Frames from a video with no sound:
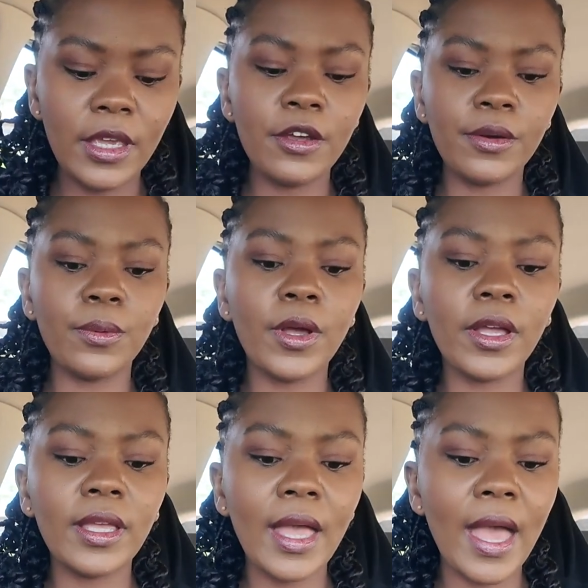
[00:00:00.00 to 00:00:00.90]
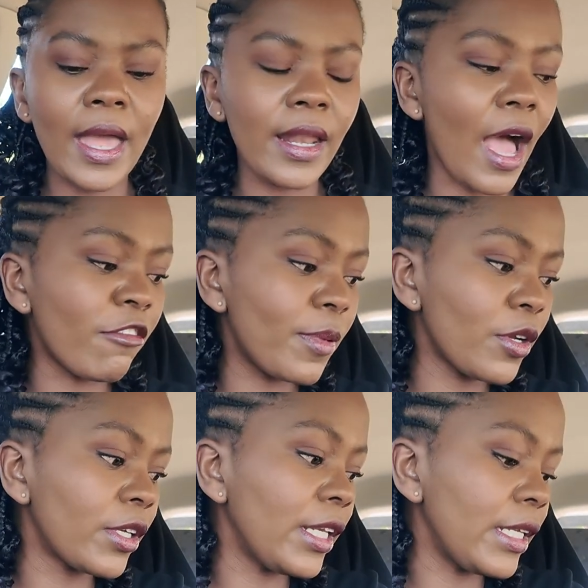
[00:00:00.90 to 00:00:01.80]
here at work and I've
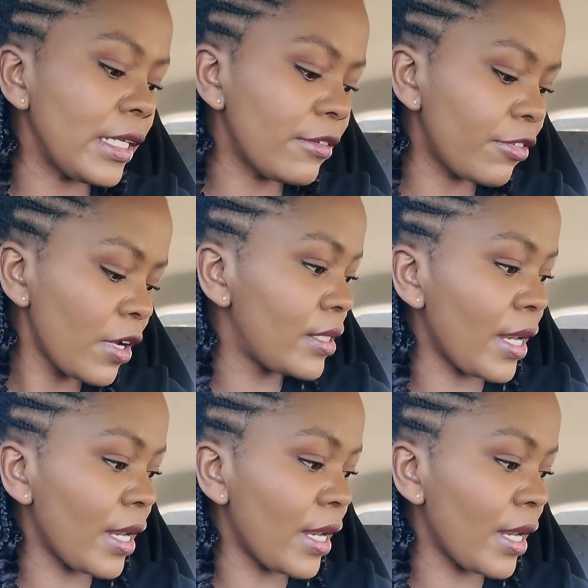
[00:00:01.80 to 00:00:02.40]
been on leave.